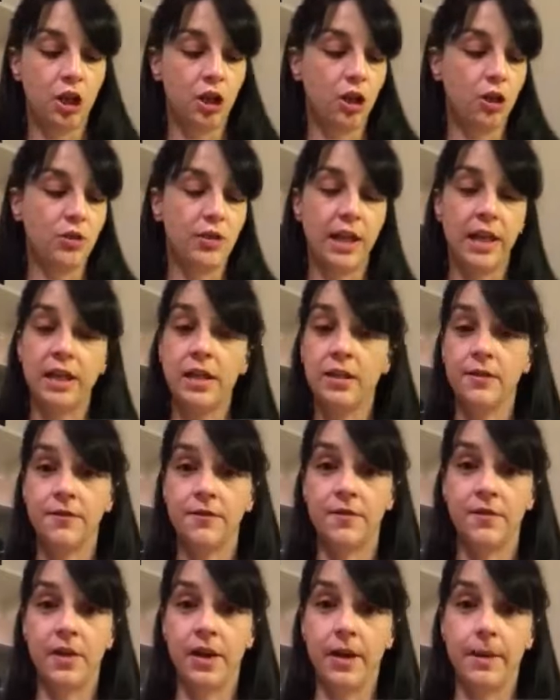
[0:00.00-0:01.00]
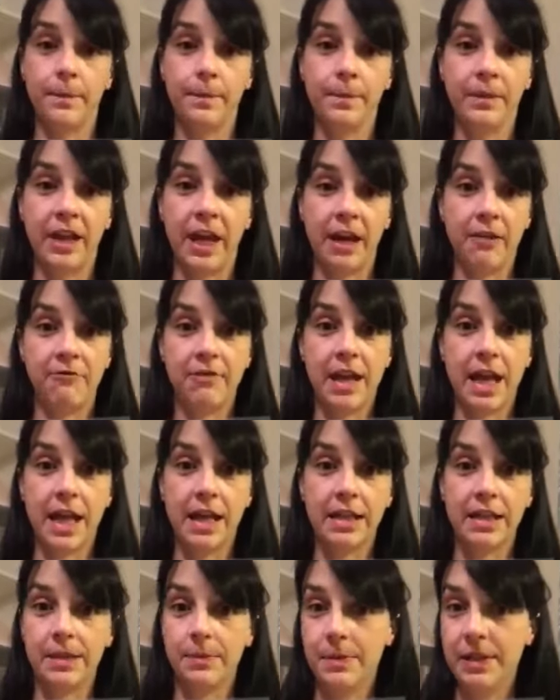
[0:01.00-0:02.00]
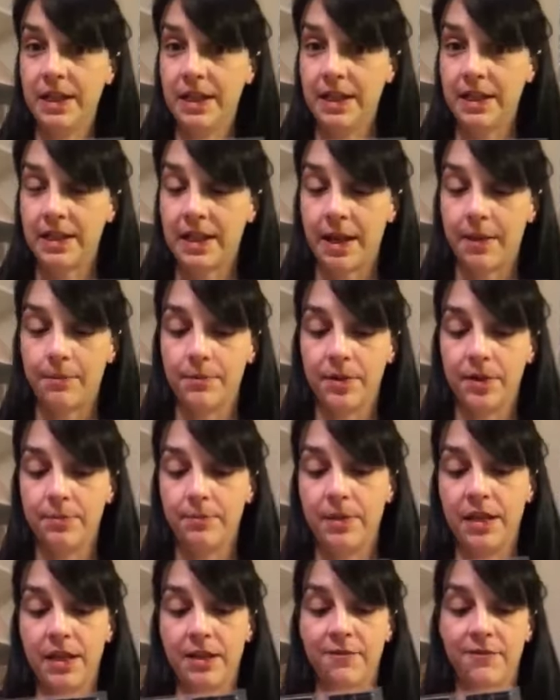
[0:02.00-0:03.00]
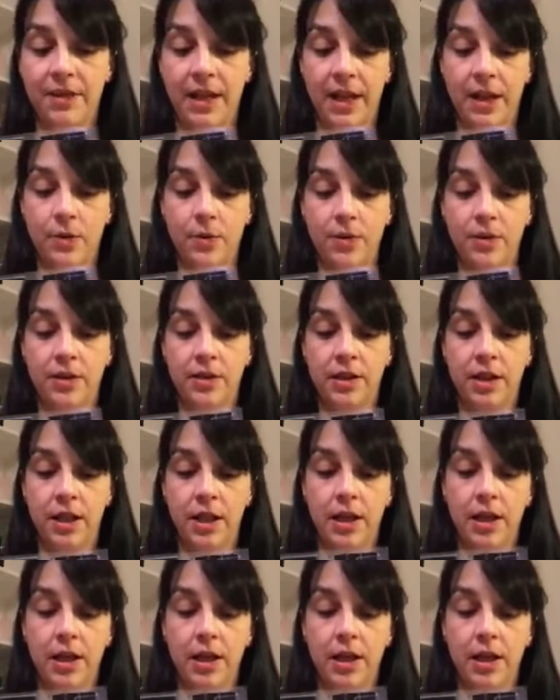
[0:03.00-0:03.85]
use any of Kerry Ann's mini stamps, mini flowers,